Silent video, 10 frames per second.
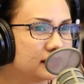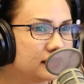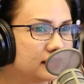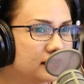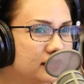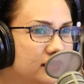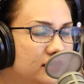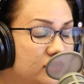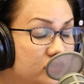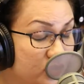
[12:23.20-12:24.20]
you know, different.
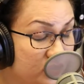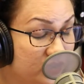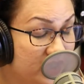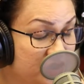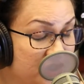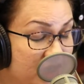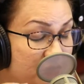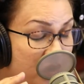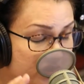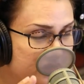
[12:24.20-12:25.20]
Those could actually have
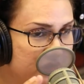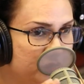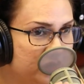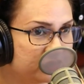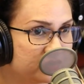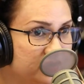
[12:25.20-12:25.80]
positive benefits.